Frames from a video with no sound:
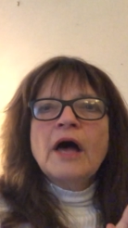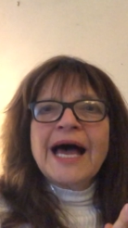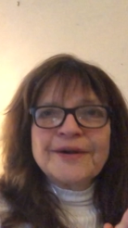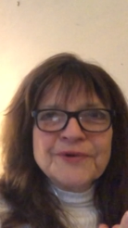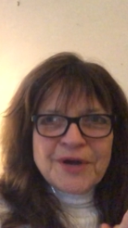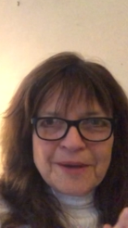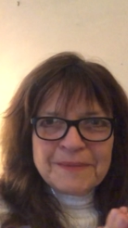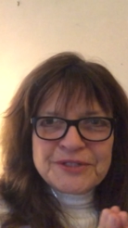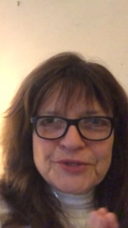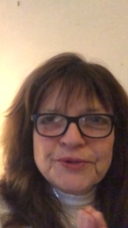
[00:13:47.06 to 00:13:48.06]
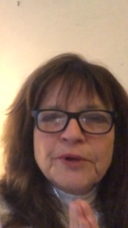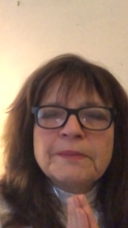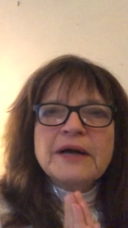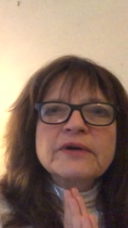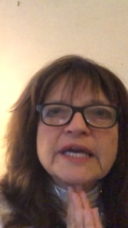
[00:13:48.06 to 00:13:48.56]
I don't know how much you know
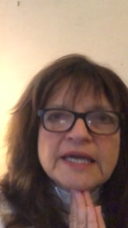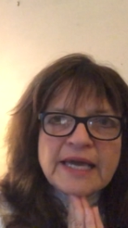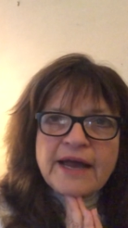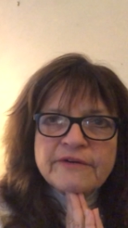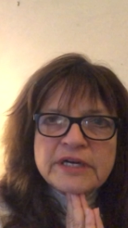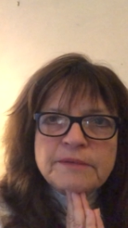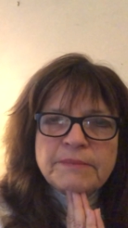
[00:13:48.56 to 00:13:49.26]
about King Herod,